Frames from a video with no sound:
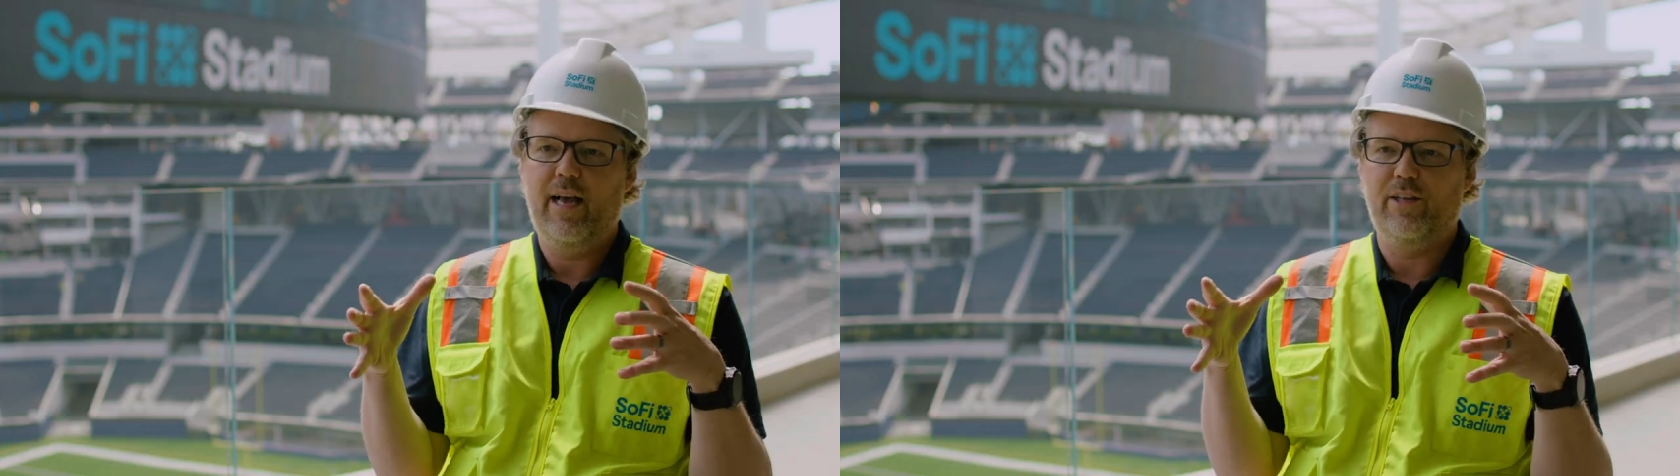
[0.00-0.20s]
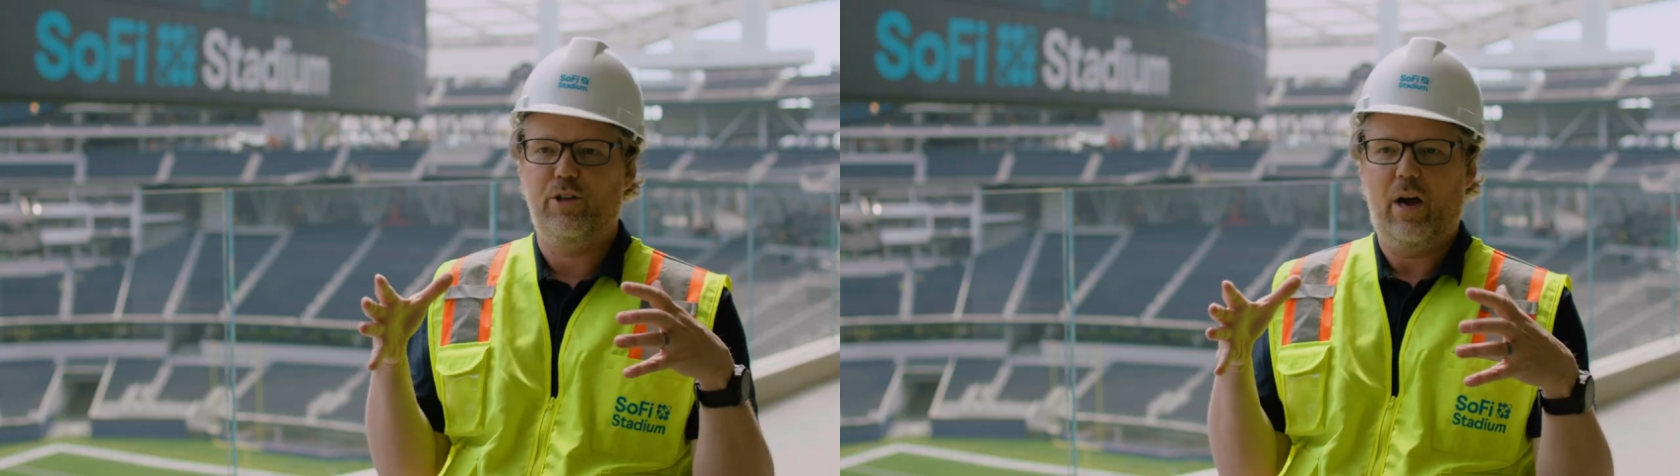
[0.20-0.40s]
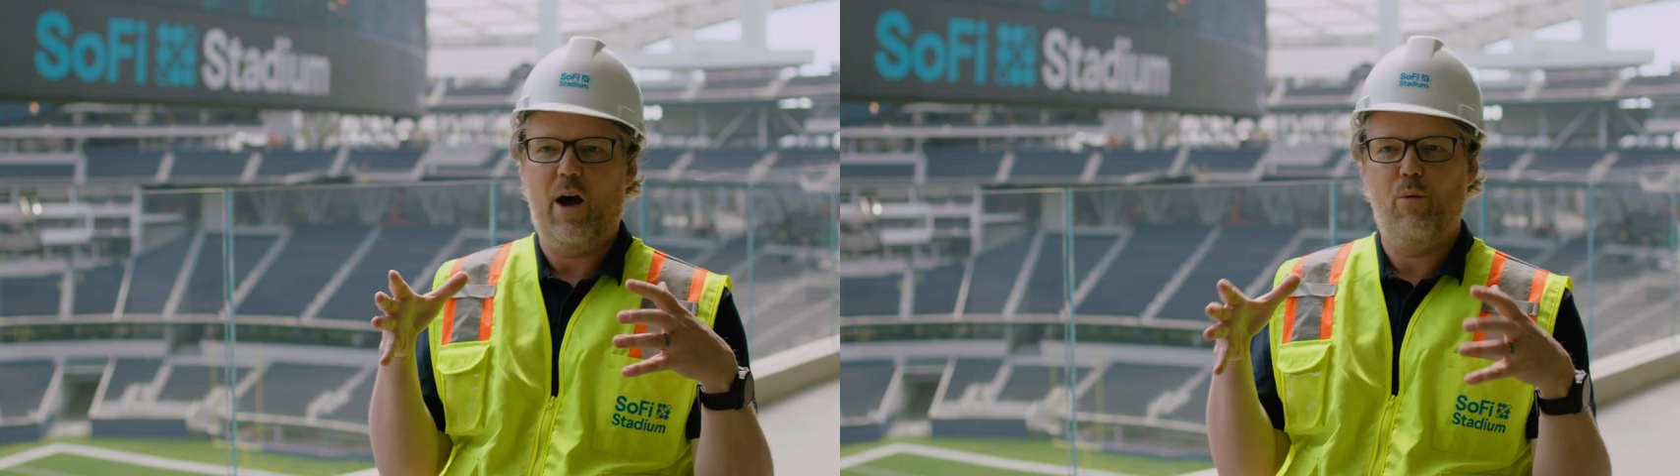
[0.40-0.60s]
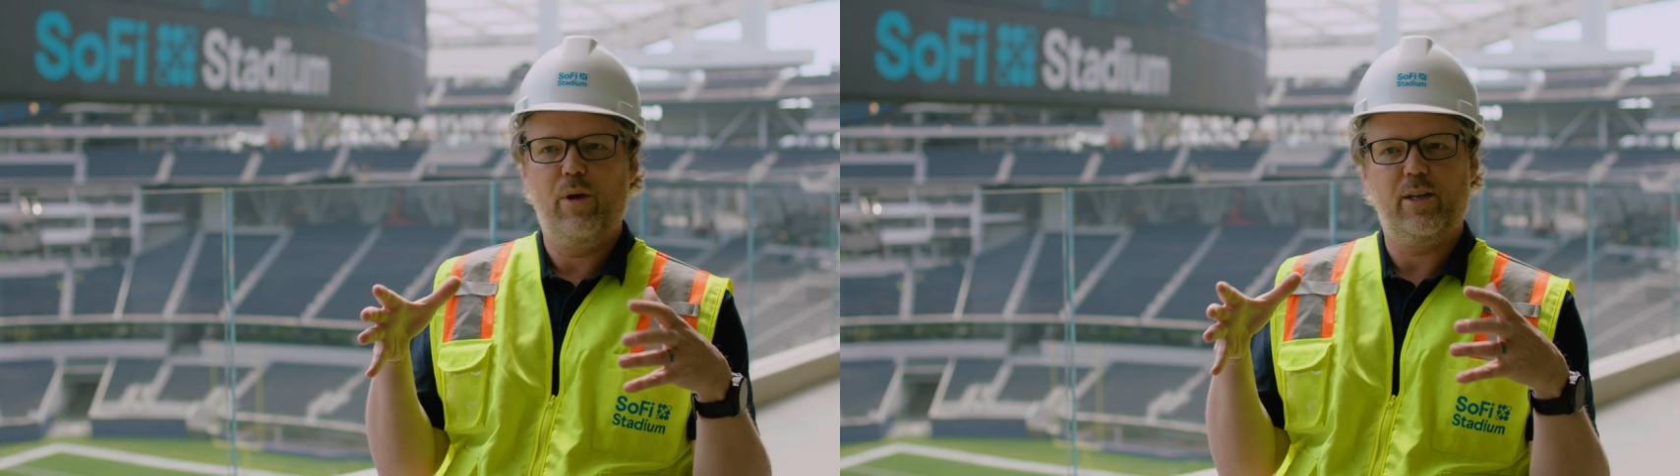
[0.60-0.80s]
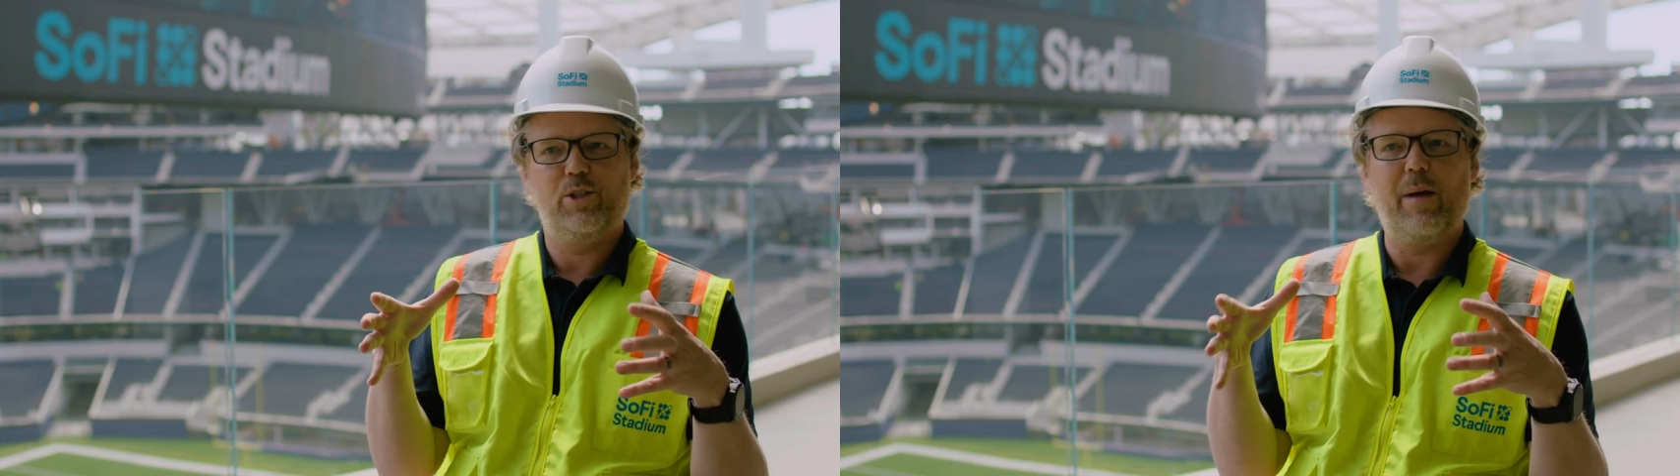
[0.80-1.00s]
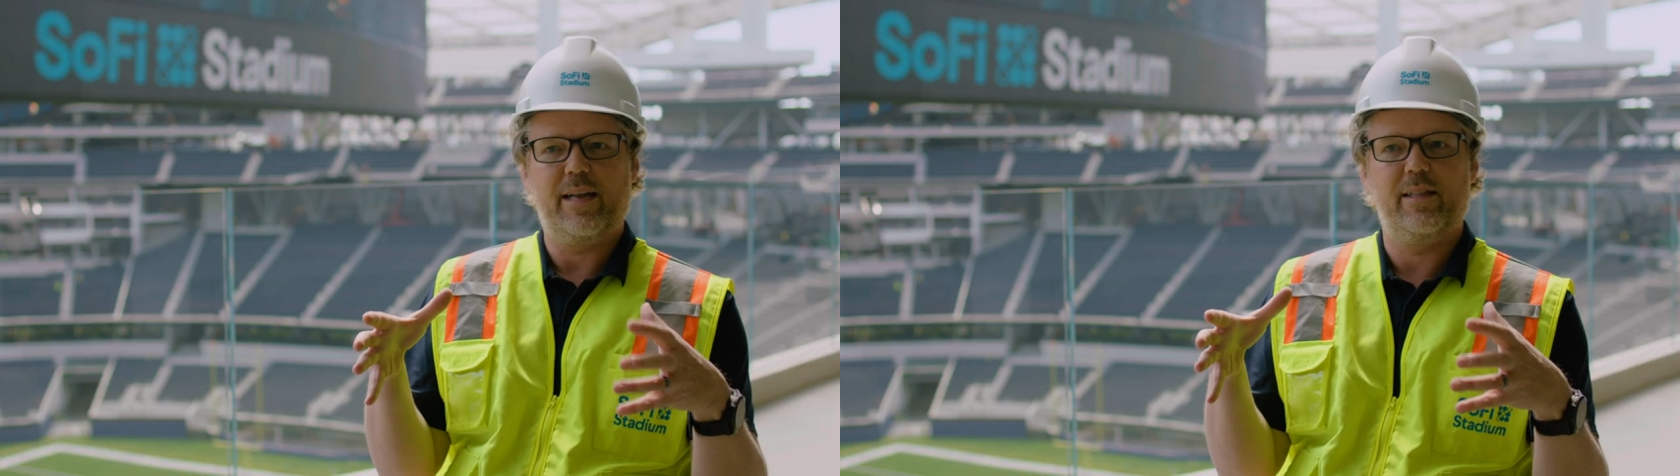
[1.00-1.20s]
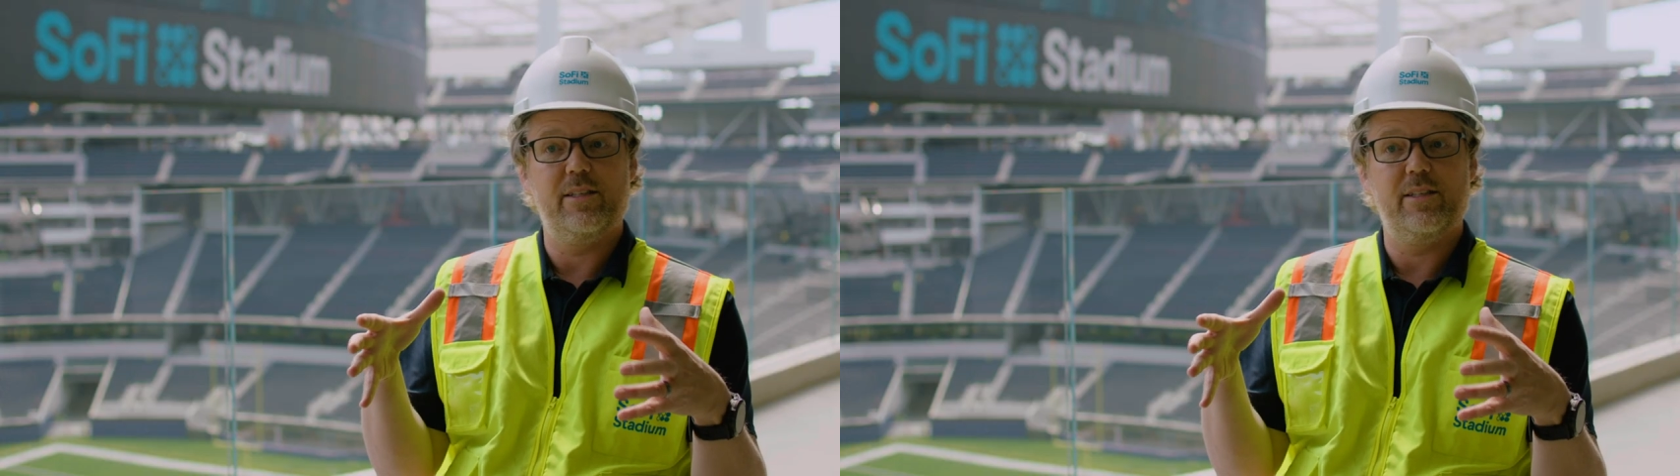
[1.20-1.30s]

as to how we expect